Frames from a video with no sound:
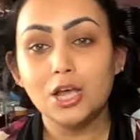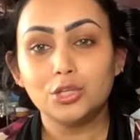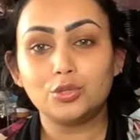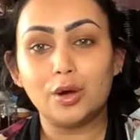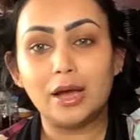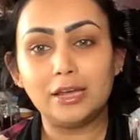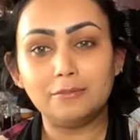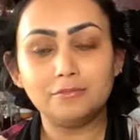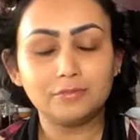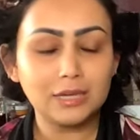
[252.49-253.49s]
So I
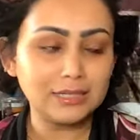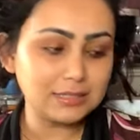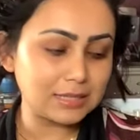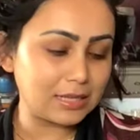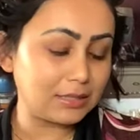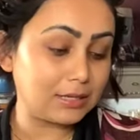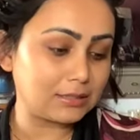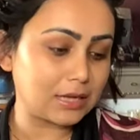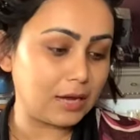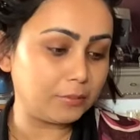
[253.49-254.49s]
am kind of sad
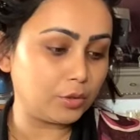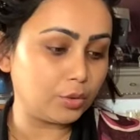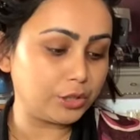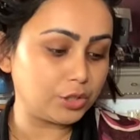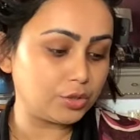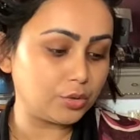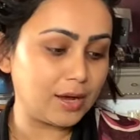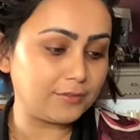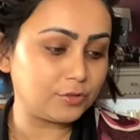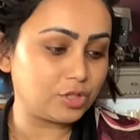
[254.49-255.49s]
that I'm going to
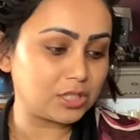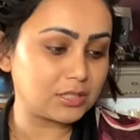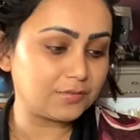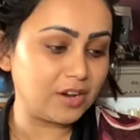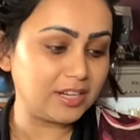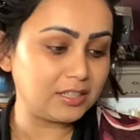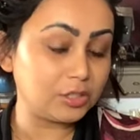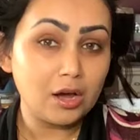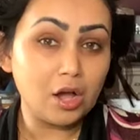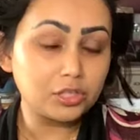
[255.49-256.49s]
have to just find
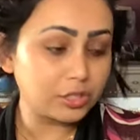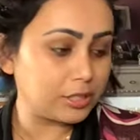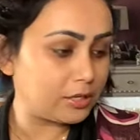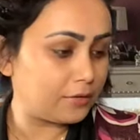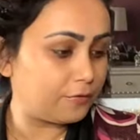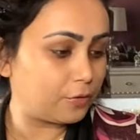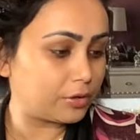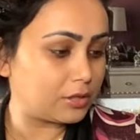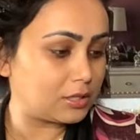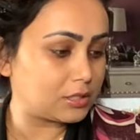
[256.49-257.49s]
an alternative for
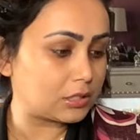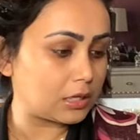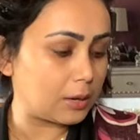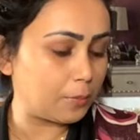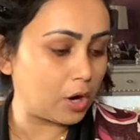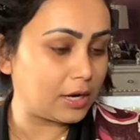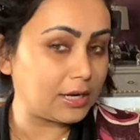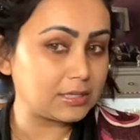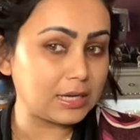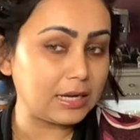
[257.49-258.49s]
this
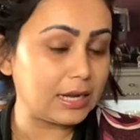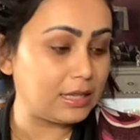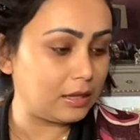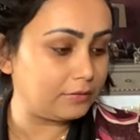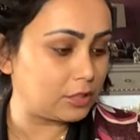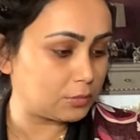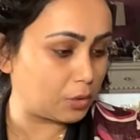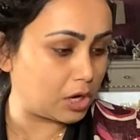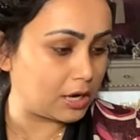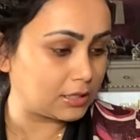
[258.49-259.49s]
product, and I love this
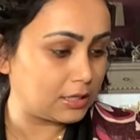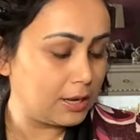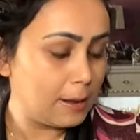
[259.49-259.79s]
product.